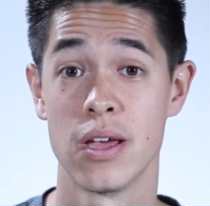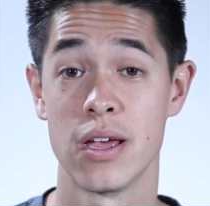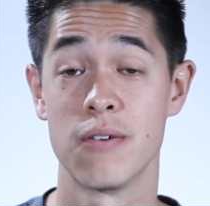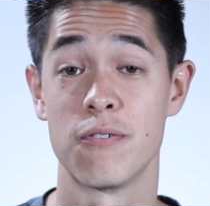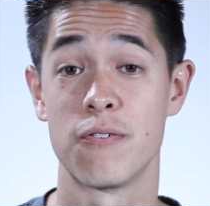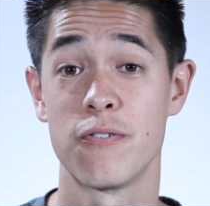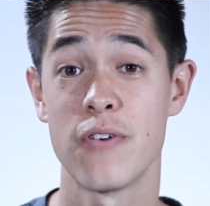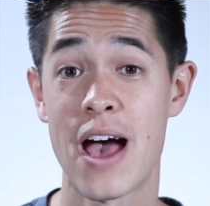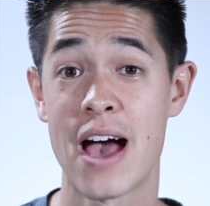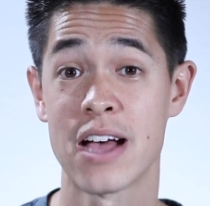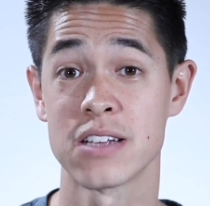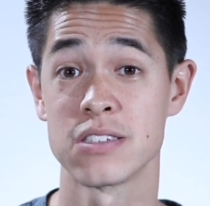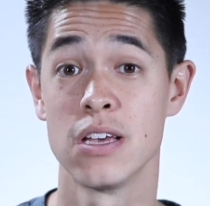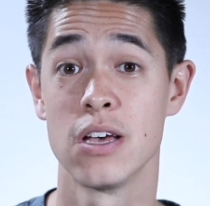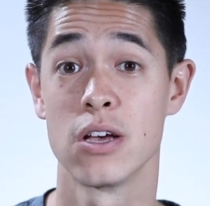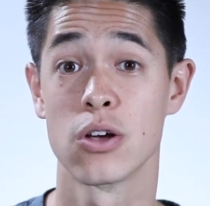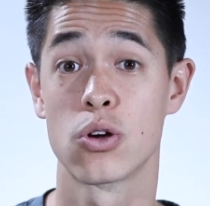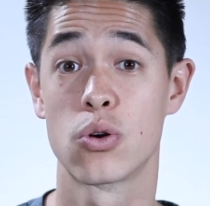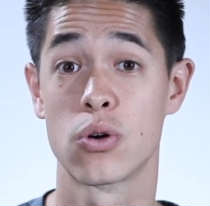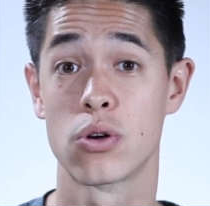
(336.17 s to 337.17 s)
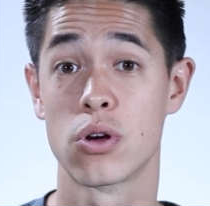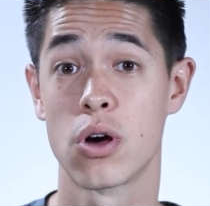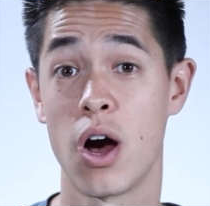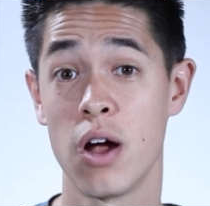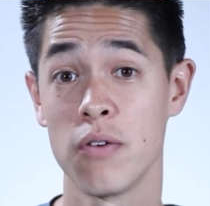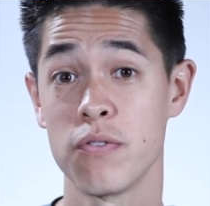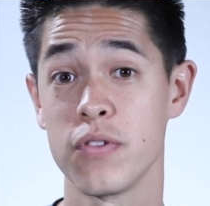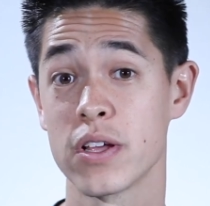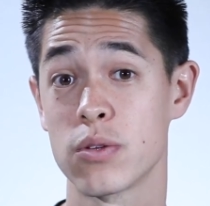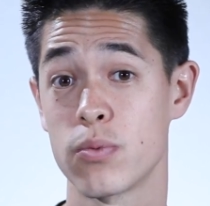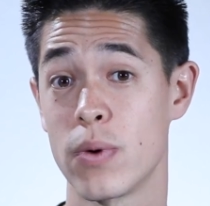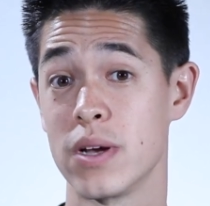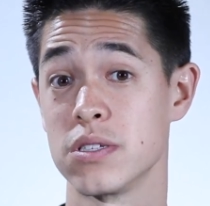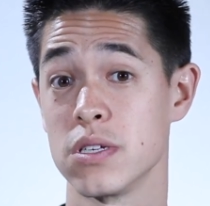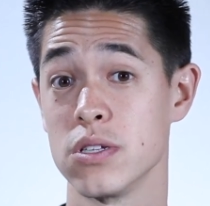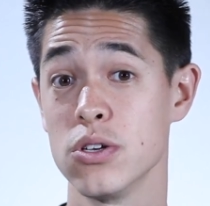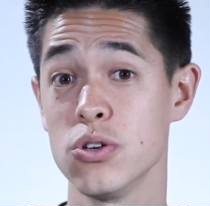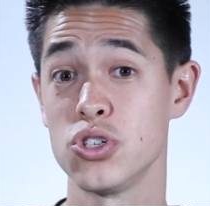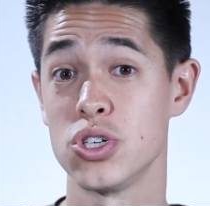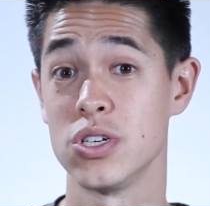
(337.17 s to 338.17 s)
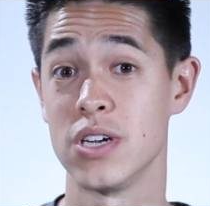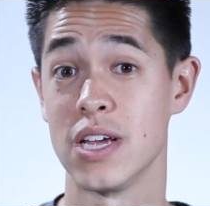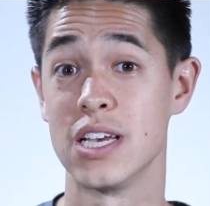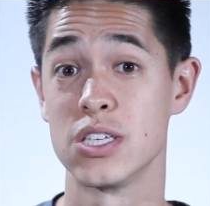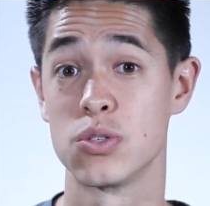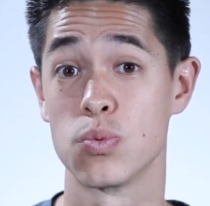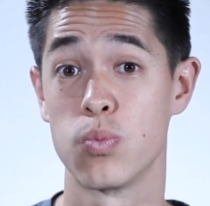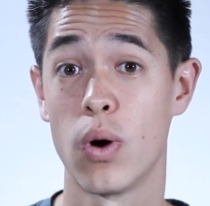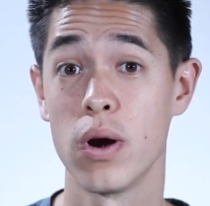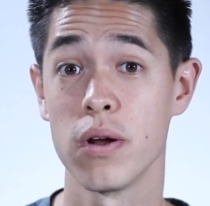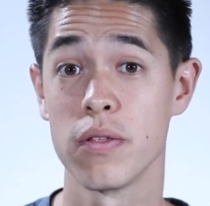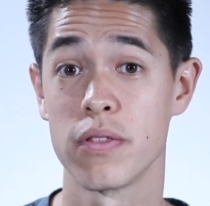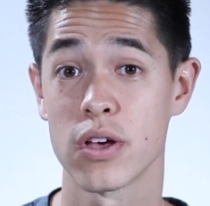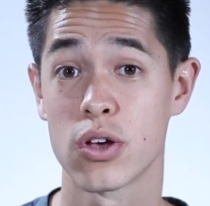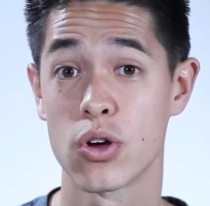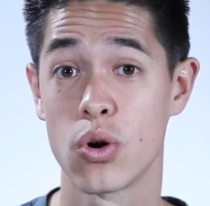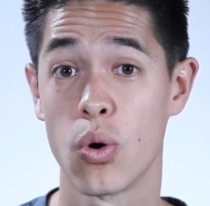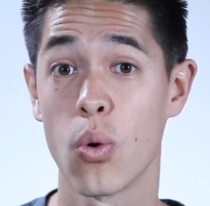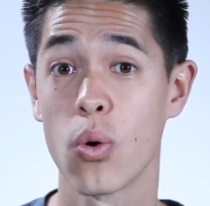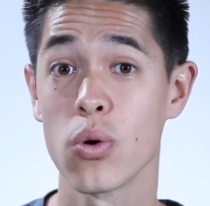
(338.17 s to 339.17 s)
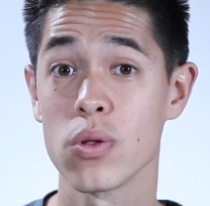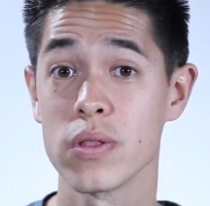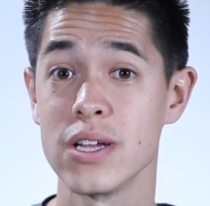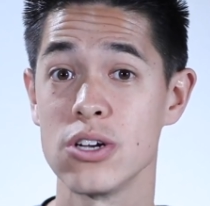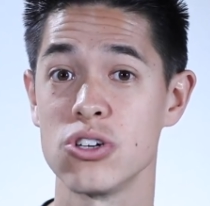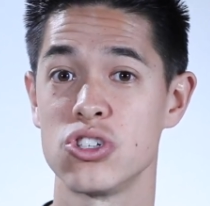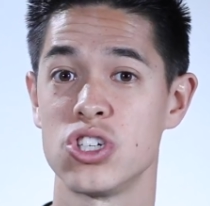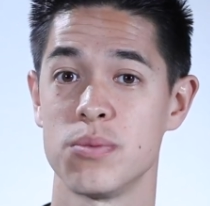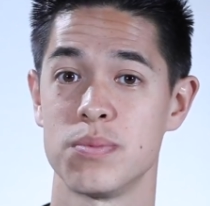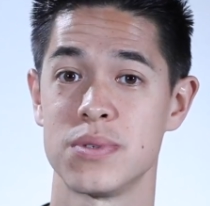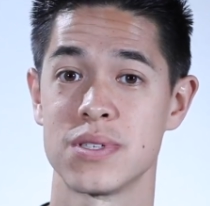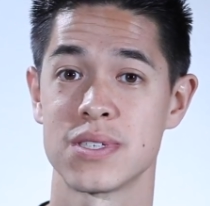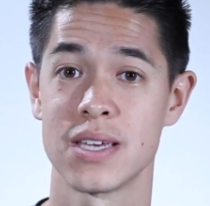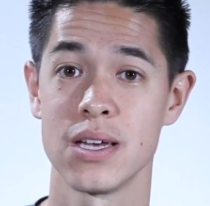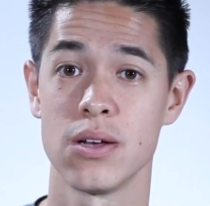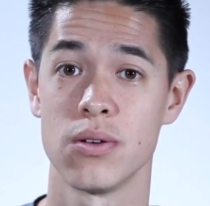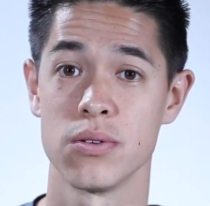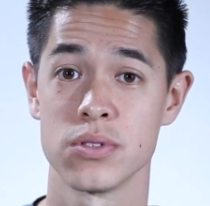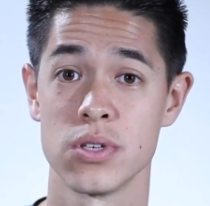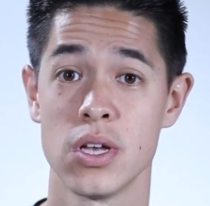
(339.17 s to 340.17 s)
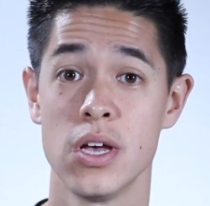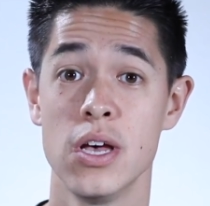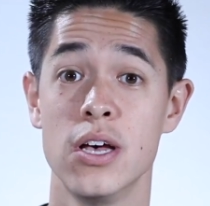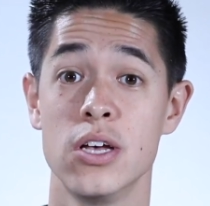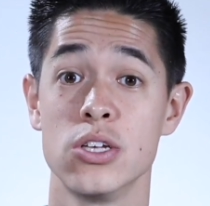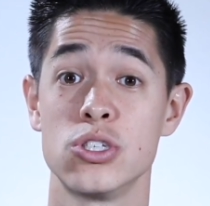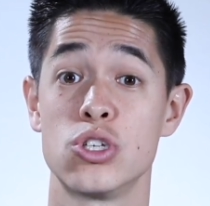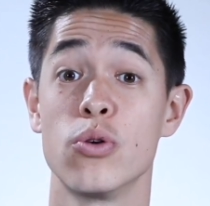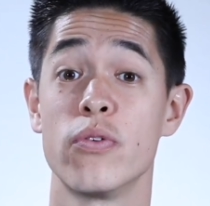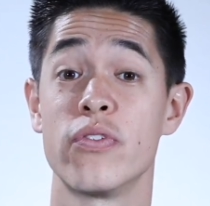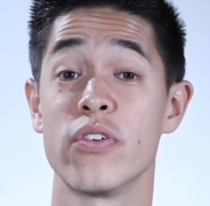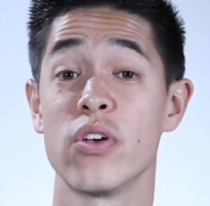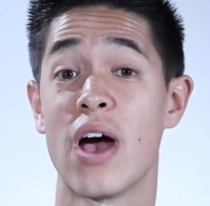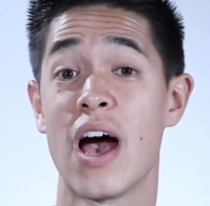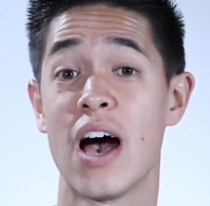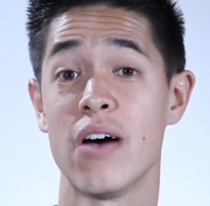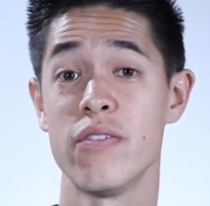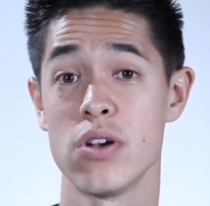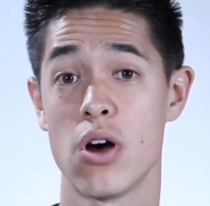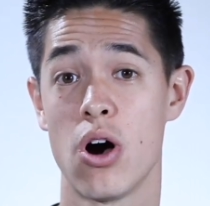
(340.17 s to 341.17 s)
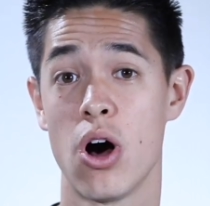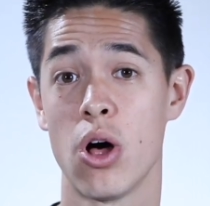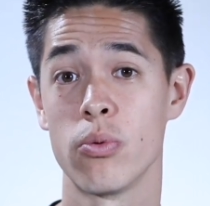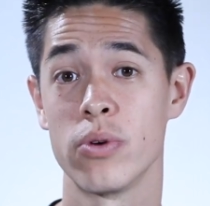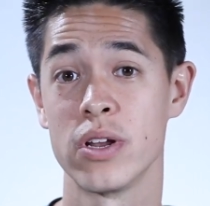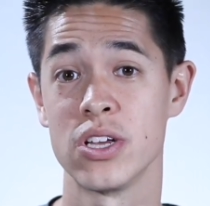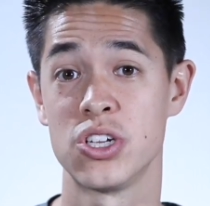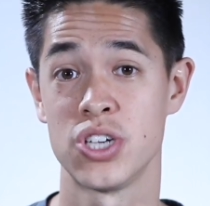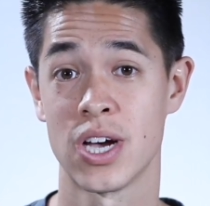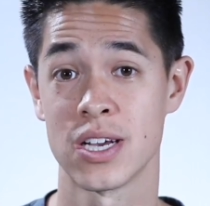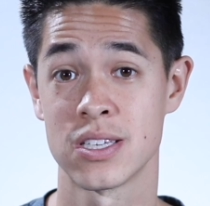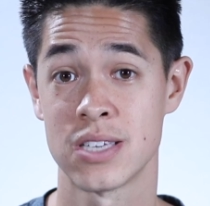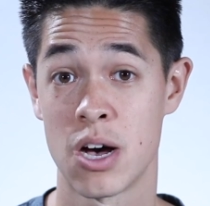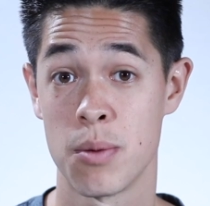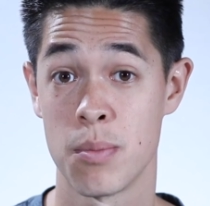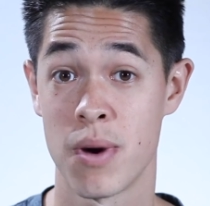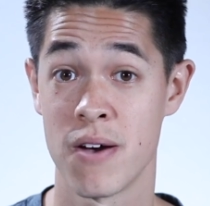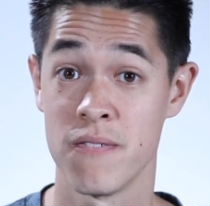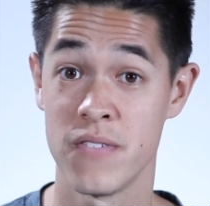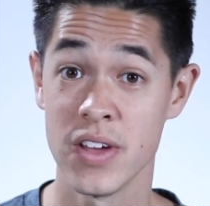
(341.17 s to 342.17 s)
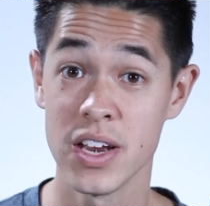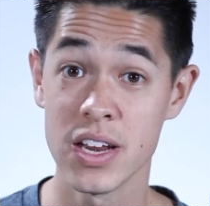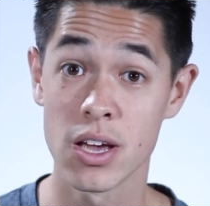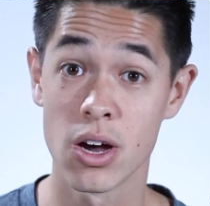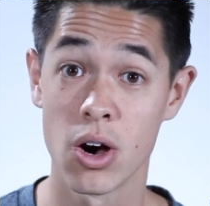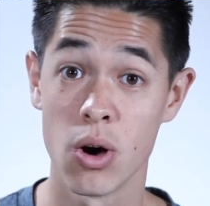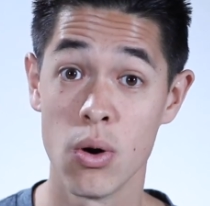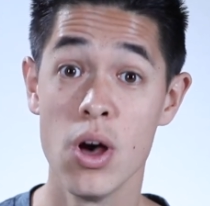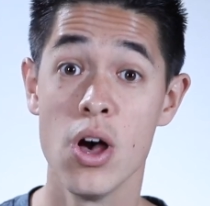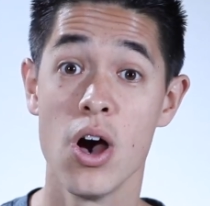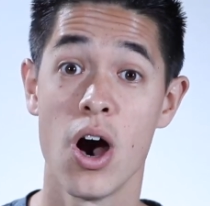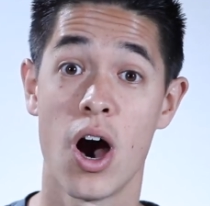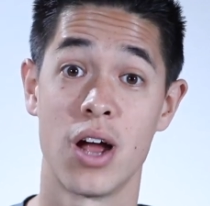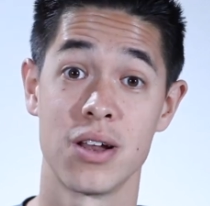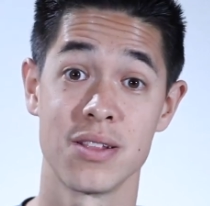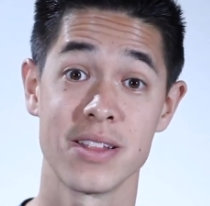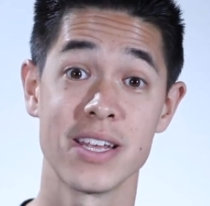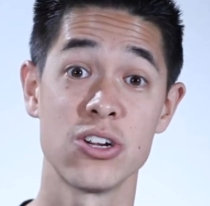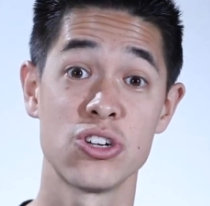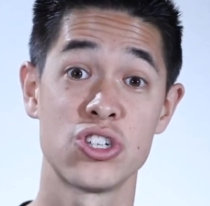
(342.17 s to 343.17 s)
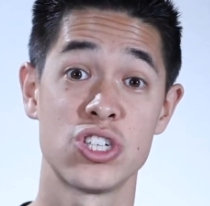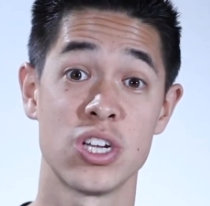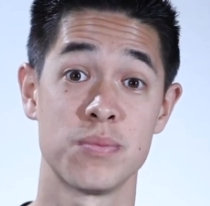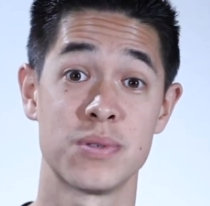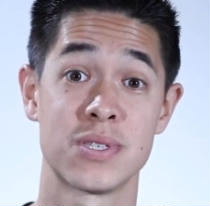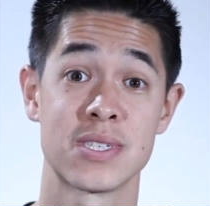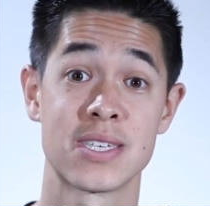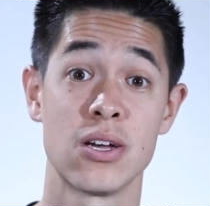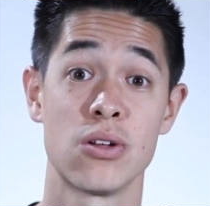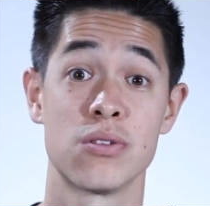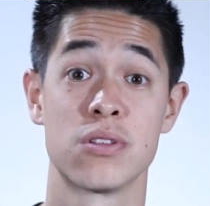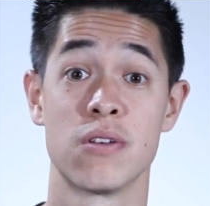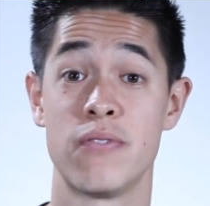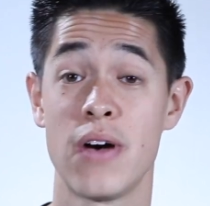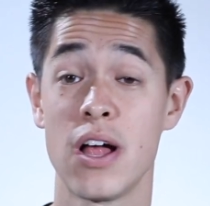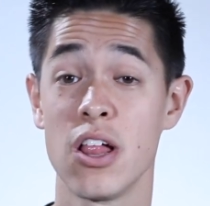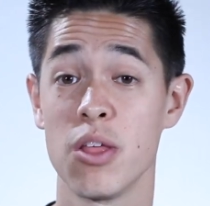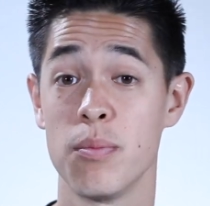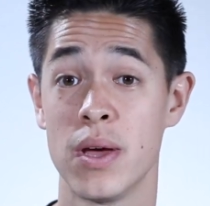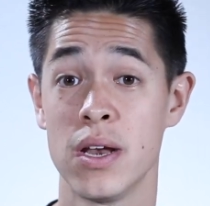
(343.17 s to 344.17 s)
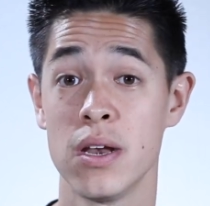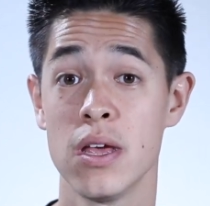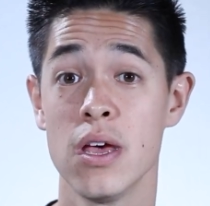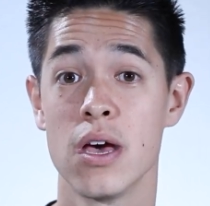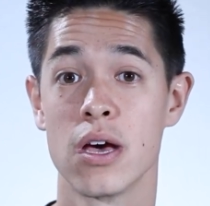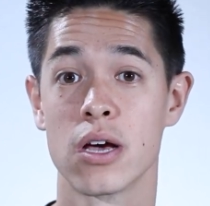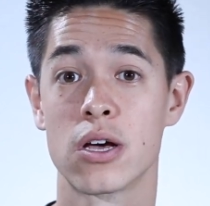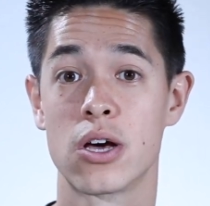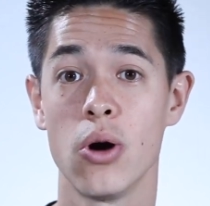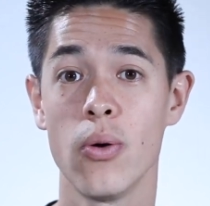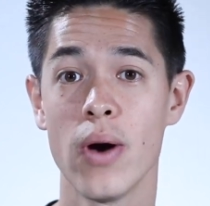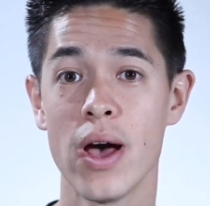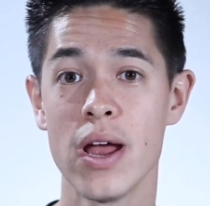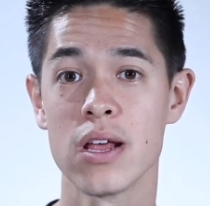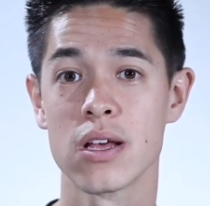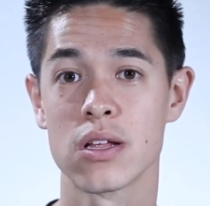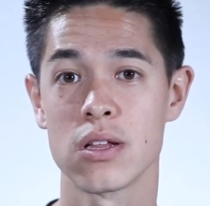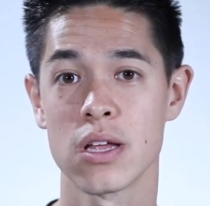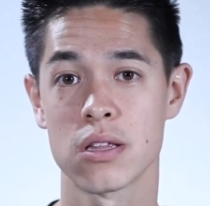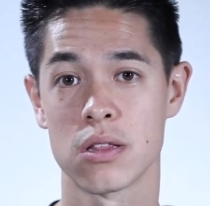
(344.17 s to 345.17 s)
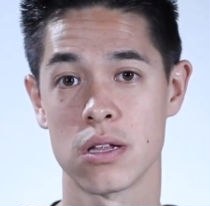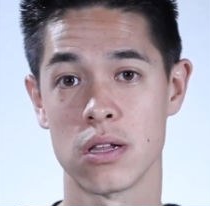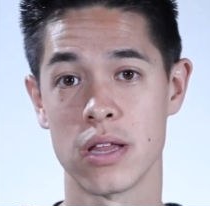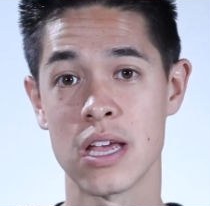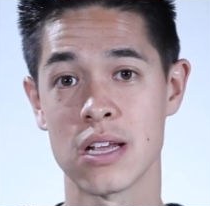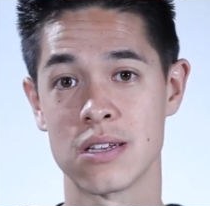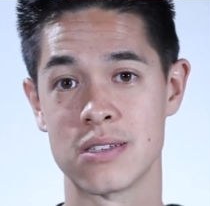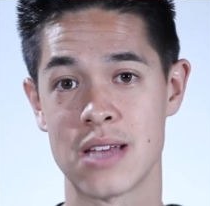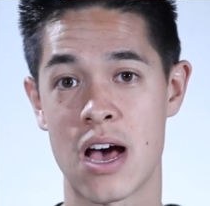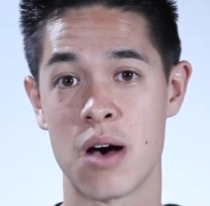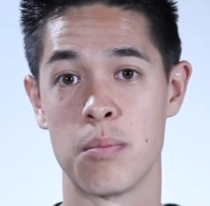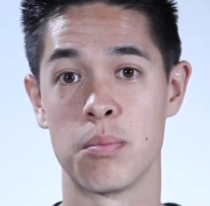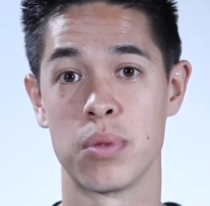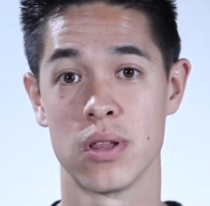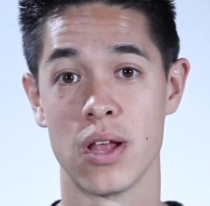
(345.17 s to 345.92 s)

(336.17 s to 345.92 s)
In fact, conflict resolution is one of the core leadership skills. So if you haven't already checked out my video on leadership skill development, go ahead and click the link down